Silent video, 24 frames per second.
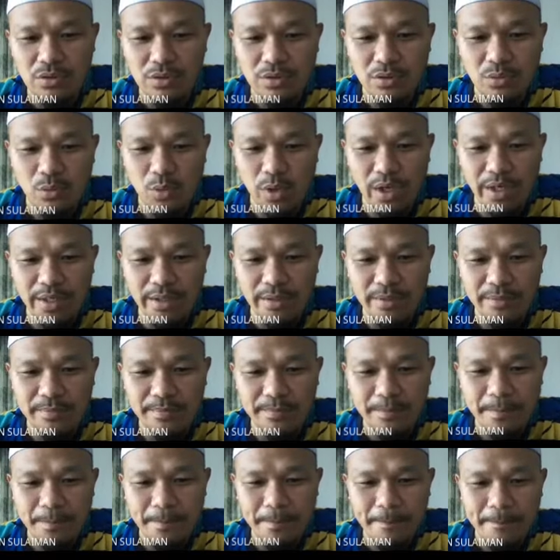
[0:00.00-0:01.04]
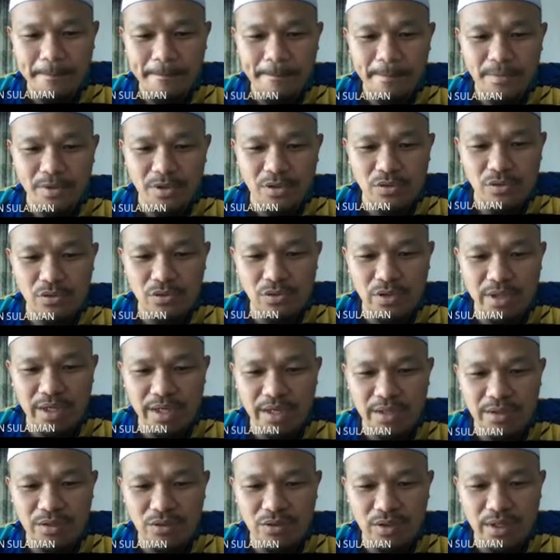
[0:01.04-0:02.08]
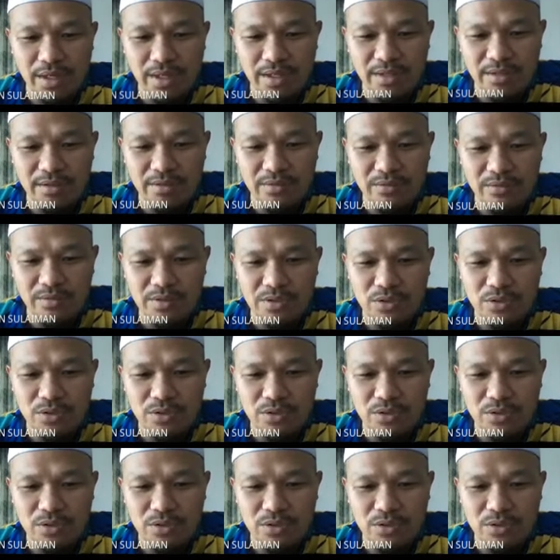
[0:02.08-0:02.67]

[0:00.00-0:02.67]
Y. So you get your current